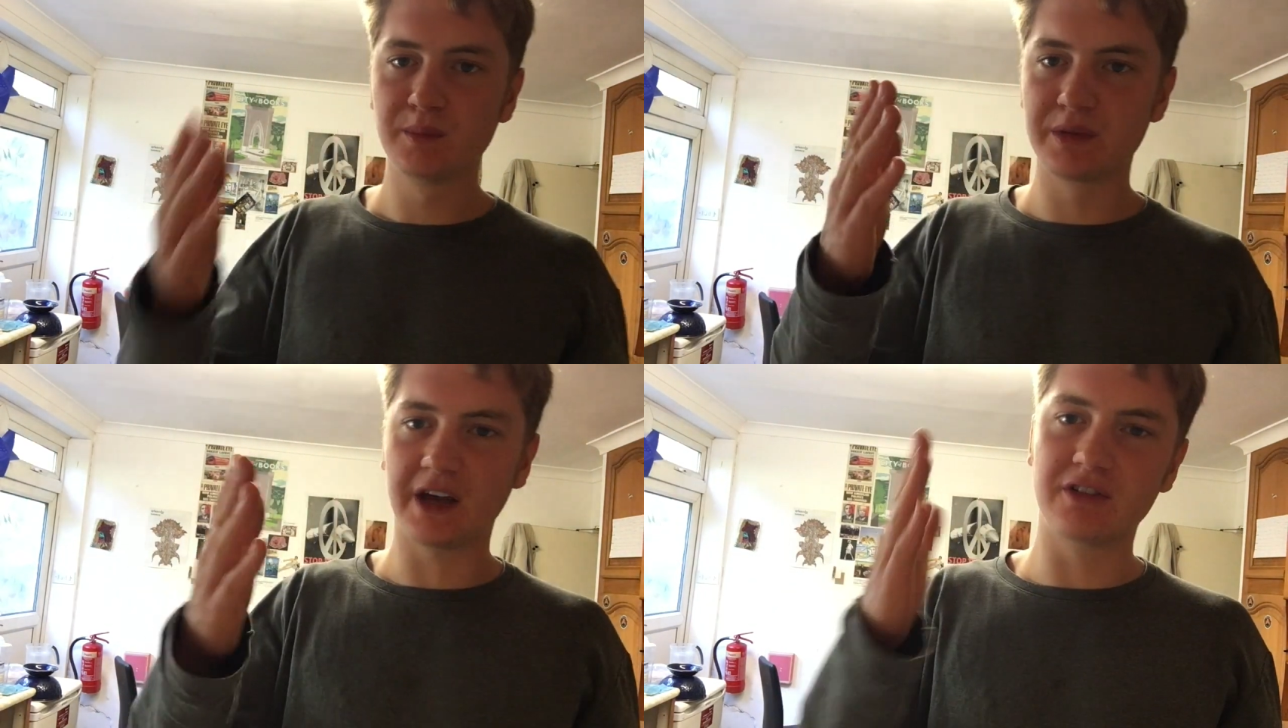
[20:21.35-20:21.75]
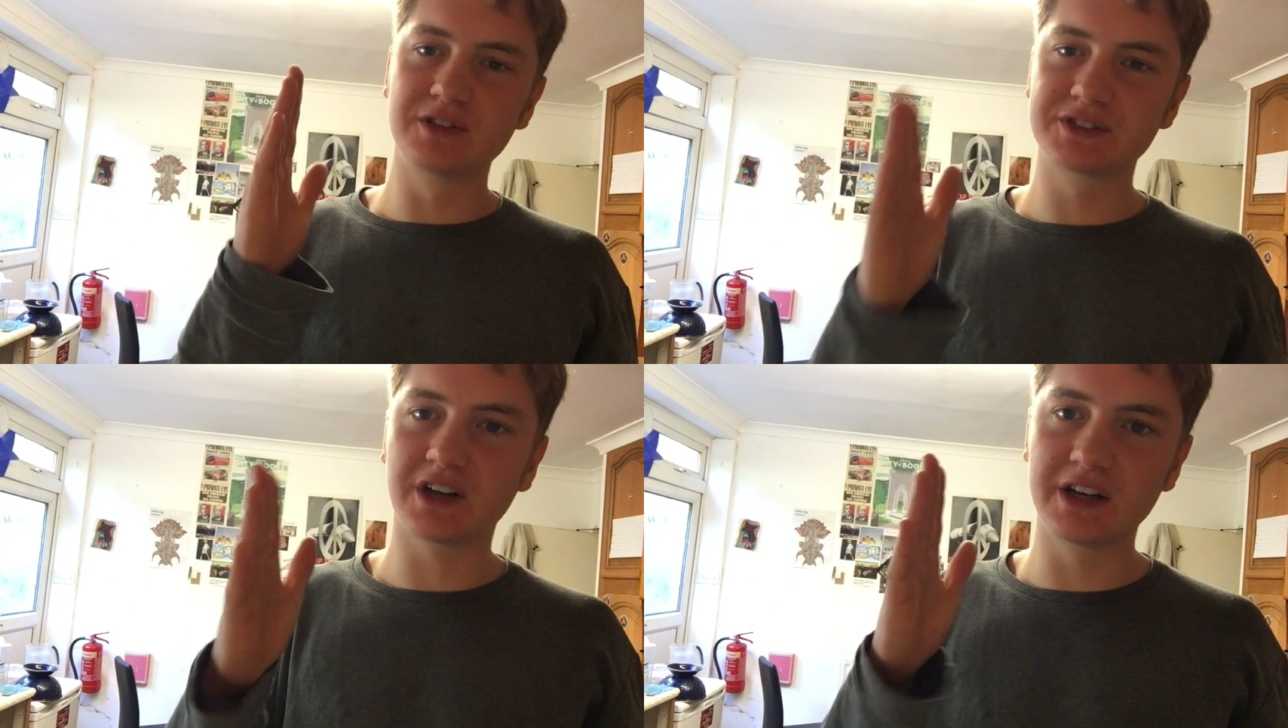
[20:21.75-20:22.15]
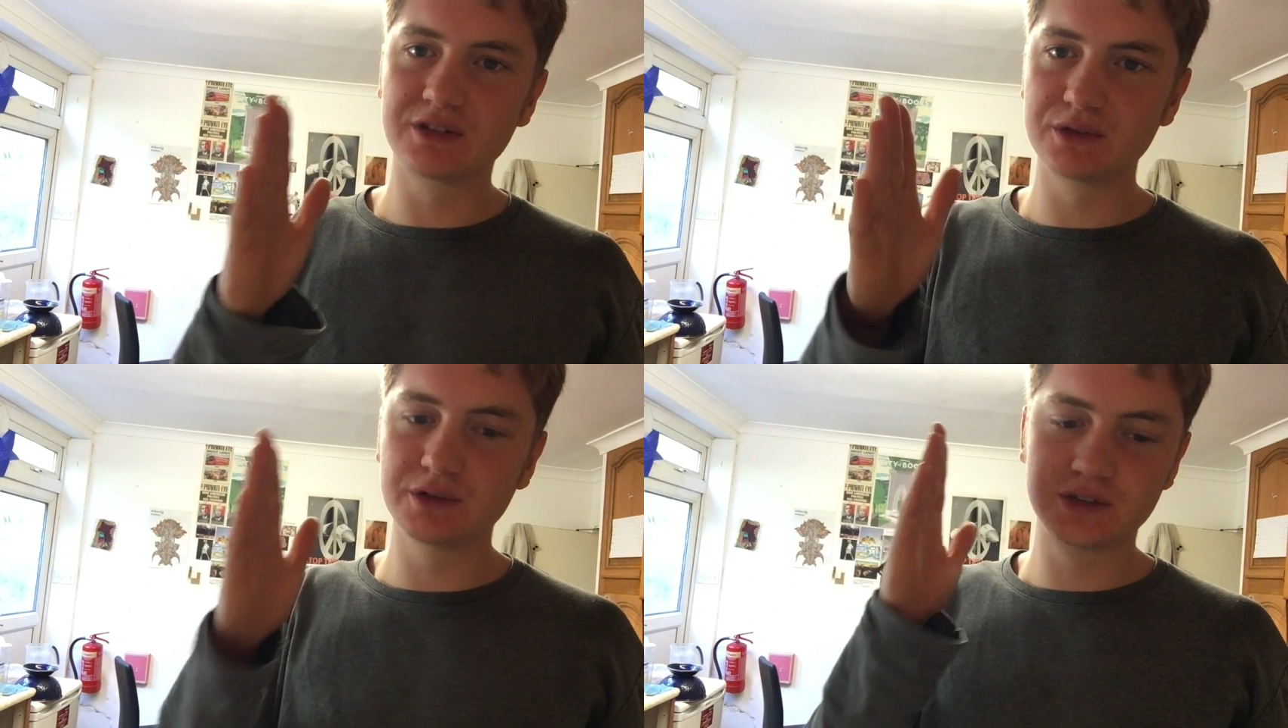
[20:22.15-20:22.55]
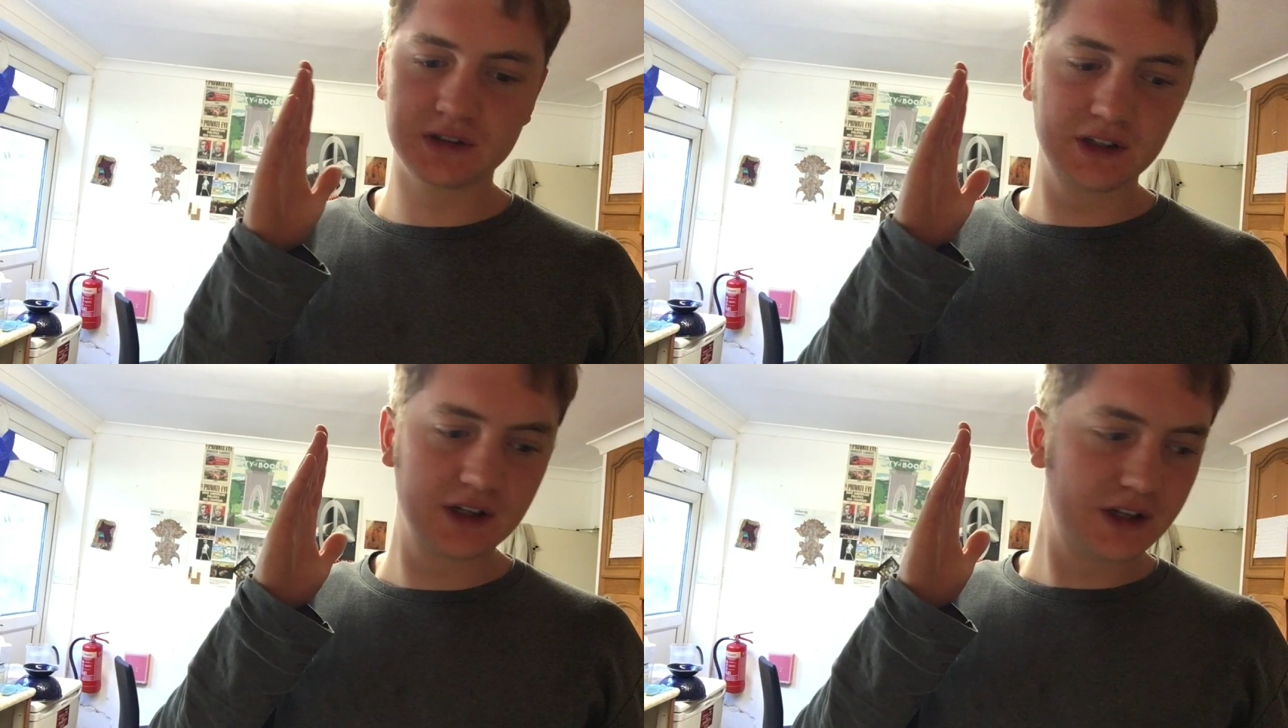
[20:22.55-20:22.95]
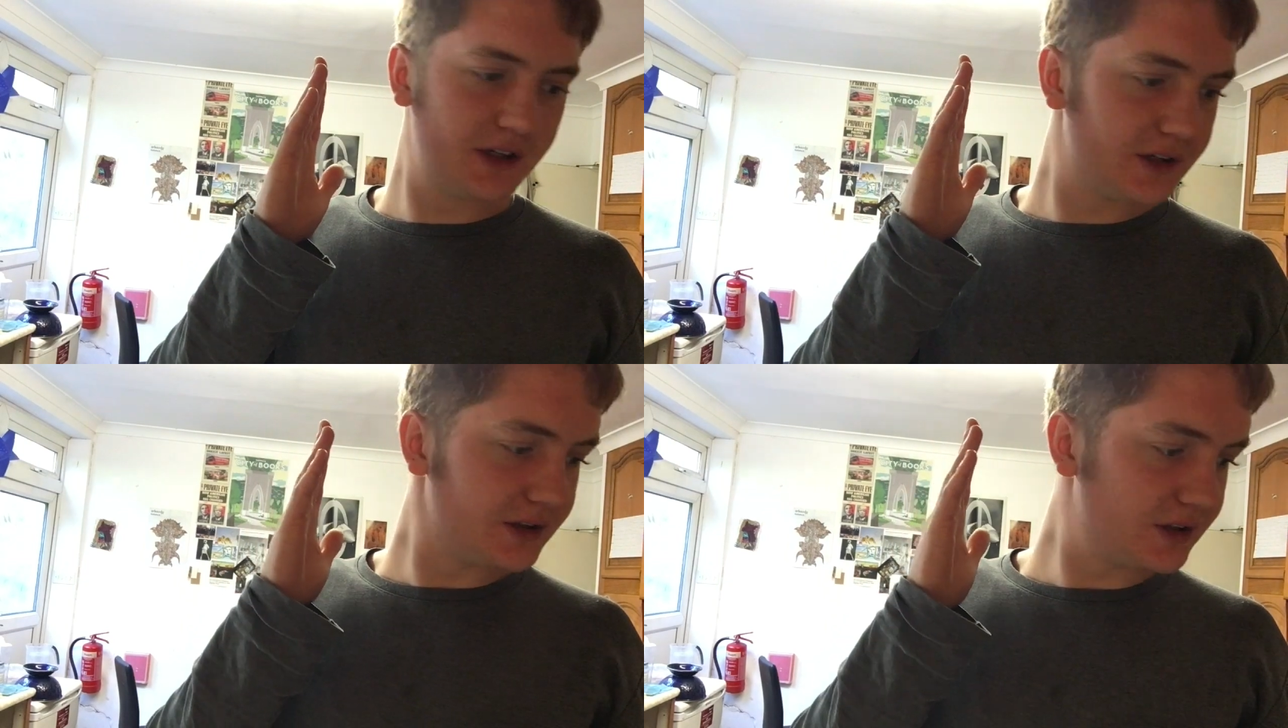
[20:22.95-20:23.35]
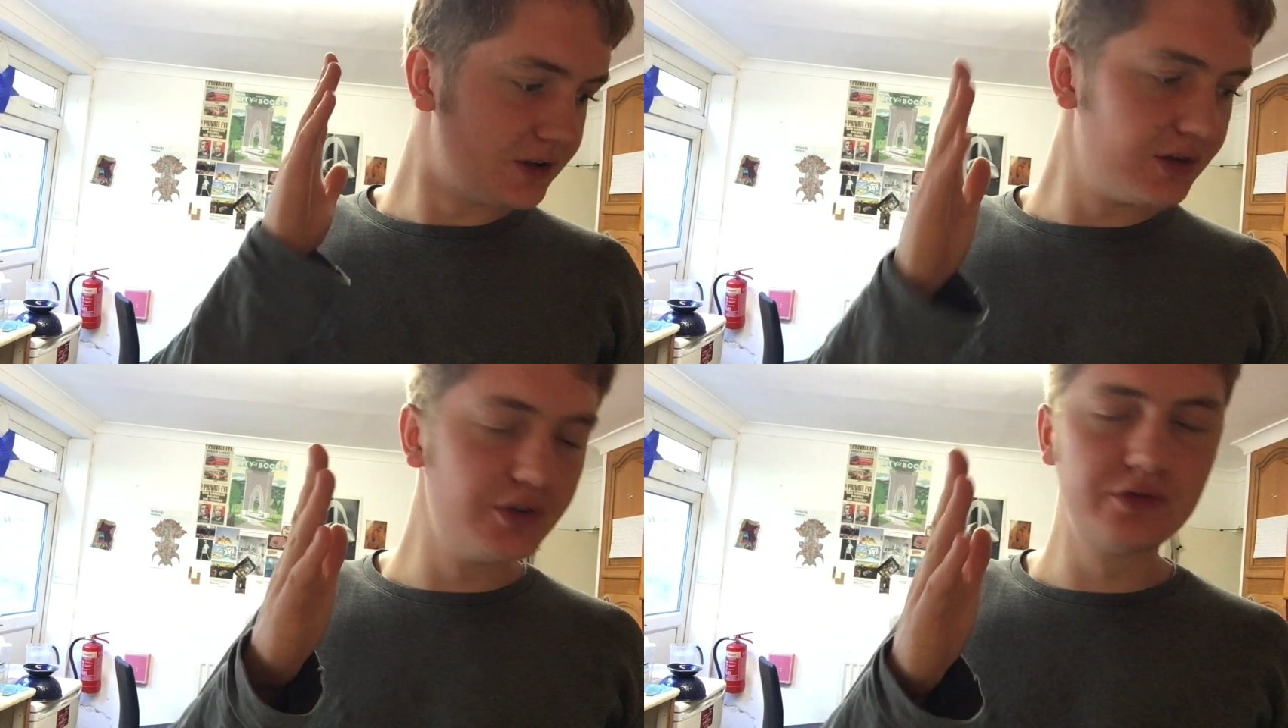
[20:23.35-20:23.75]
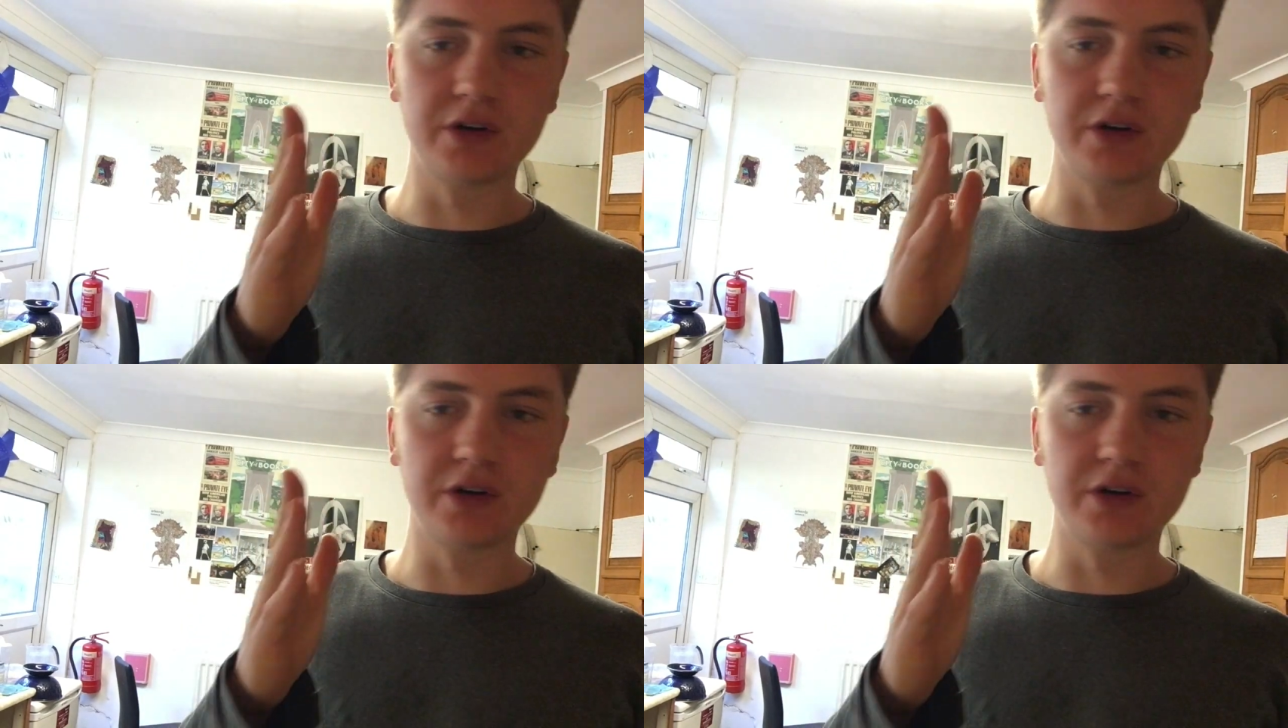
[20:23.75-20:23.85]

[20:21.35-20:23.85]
But that recycled loo